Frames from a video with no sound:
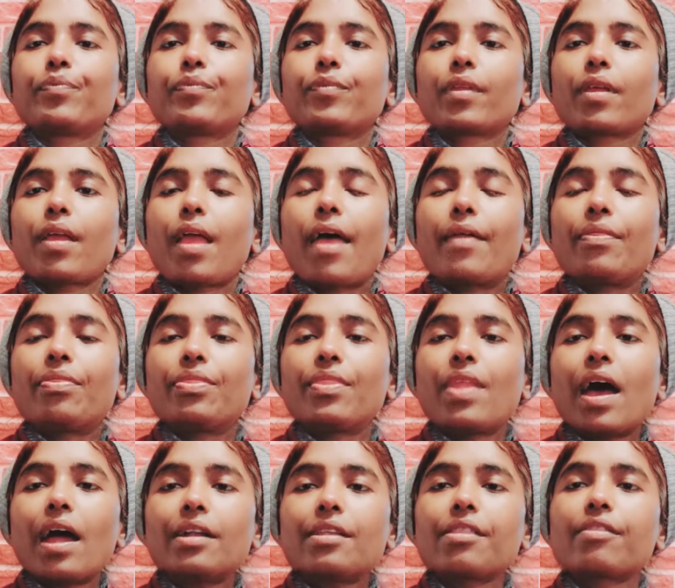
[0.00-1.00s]
and
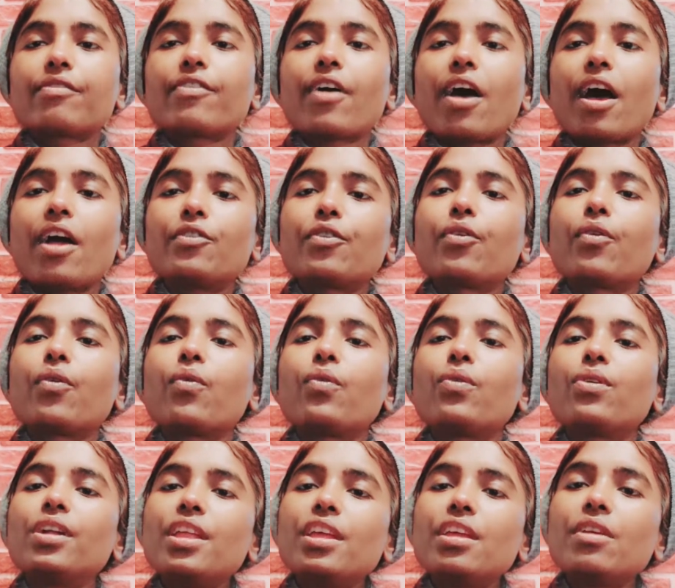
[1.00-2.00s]
that start
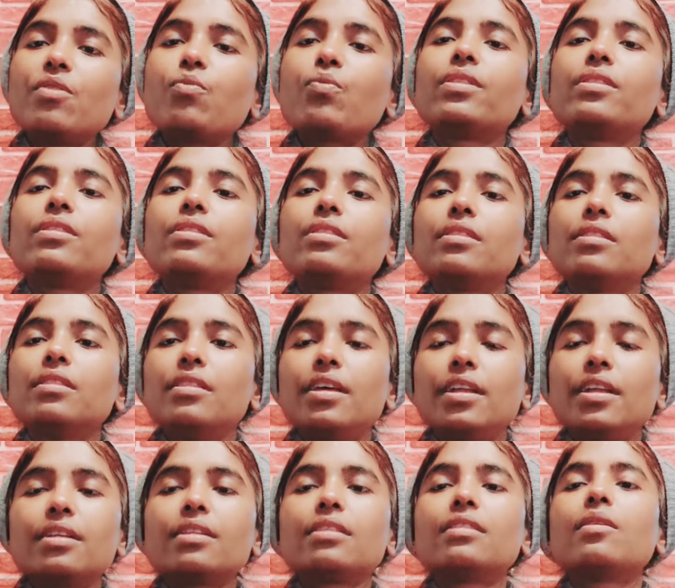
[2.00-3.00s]
rotting
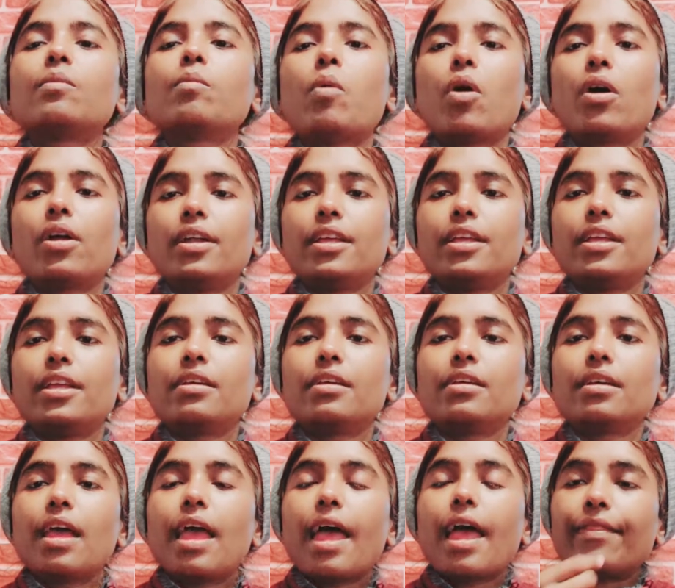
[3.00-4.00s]
within the body,
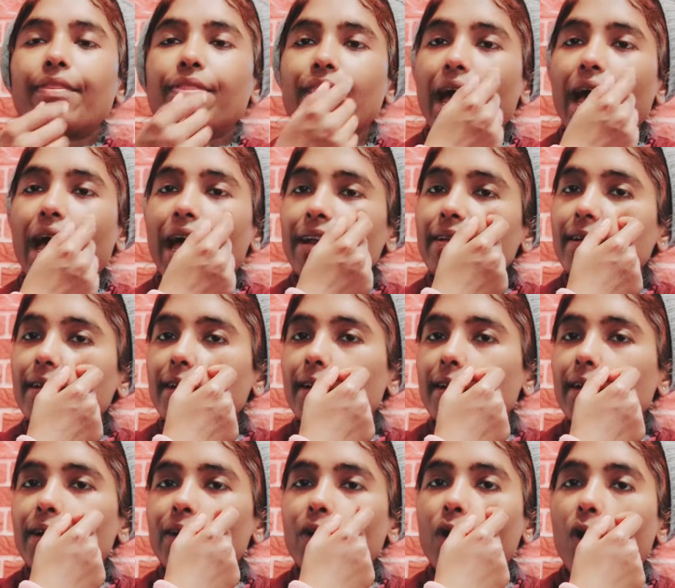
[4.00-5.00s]
and that
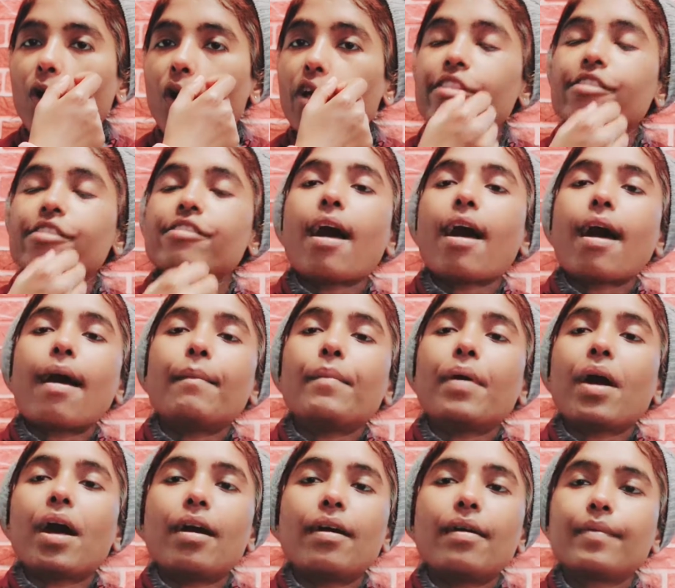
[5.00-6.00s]
cause
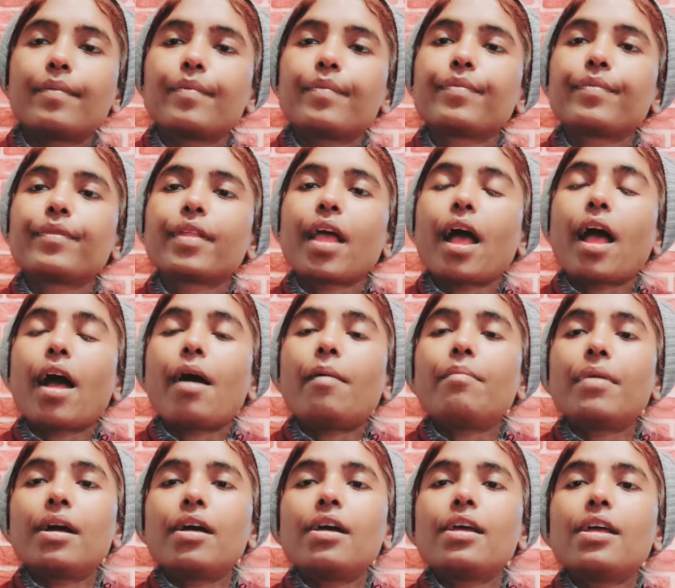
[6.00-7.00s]
ama.
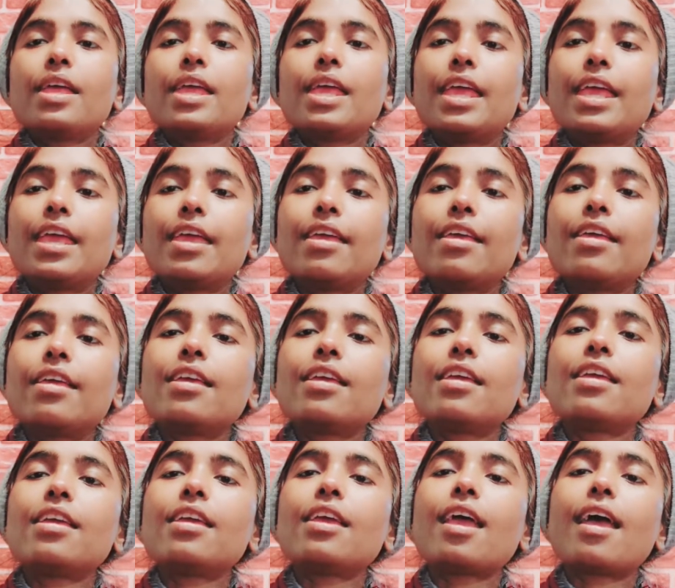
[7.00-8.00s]
Ama,
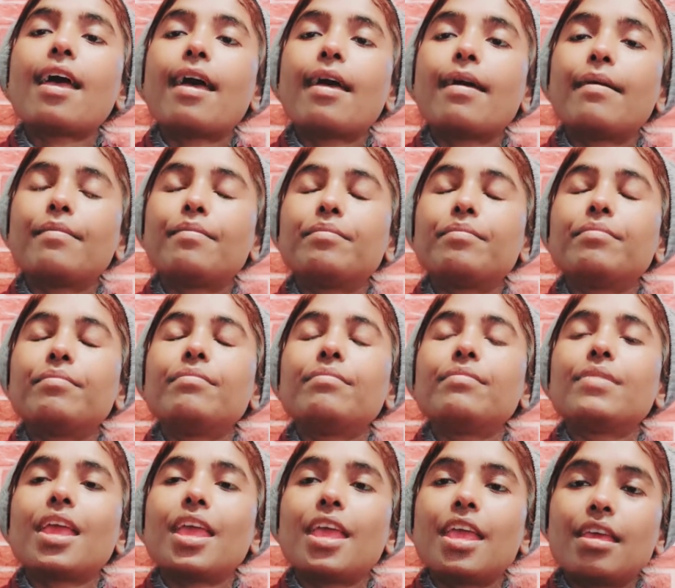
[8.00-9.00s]

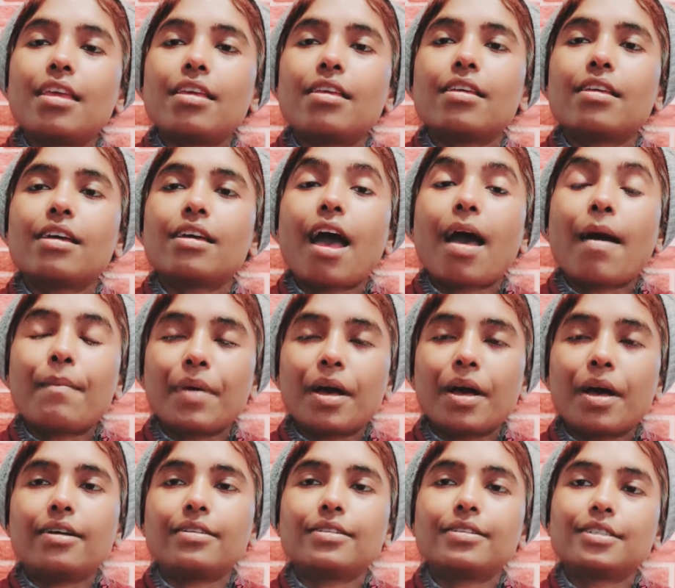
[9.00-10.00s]
A-M-A, ama.
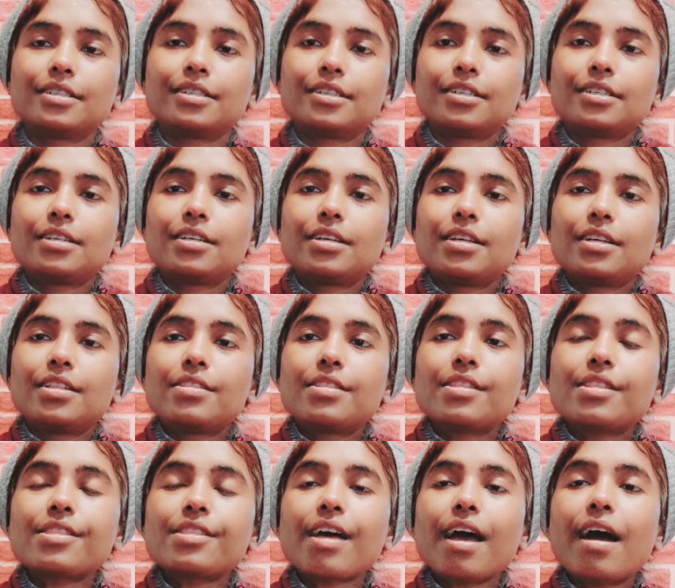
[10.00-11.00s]

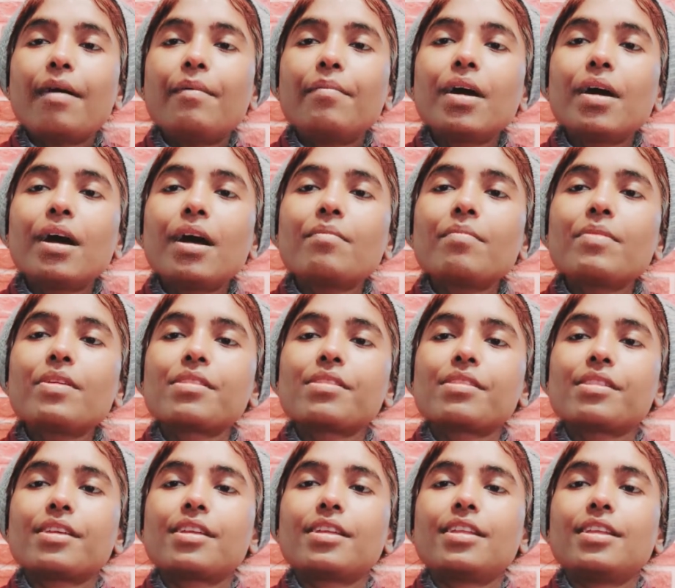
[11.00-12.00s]
This ama
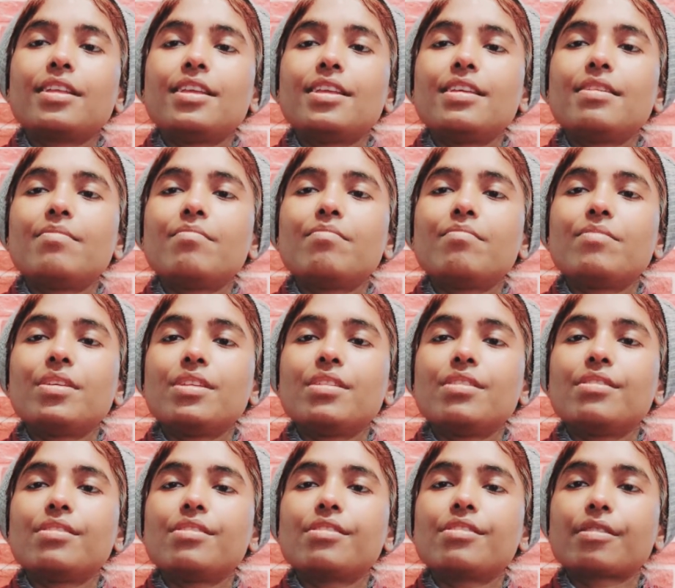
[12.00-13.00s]
basically
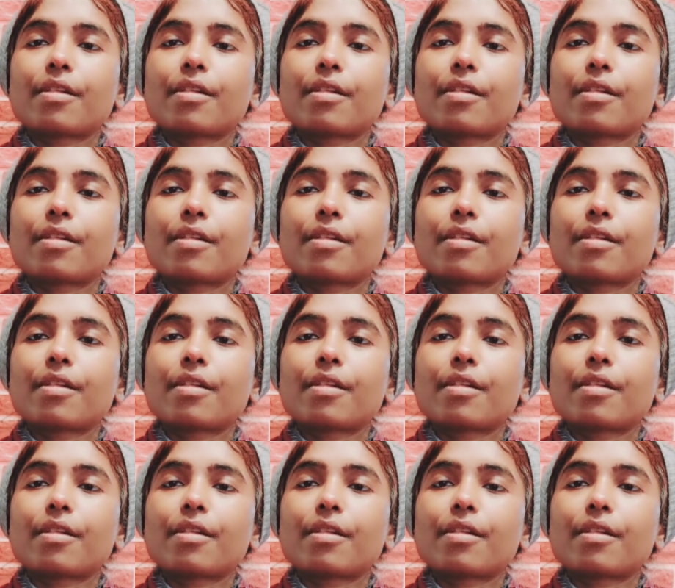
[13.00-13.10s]
means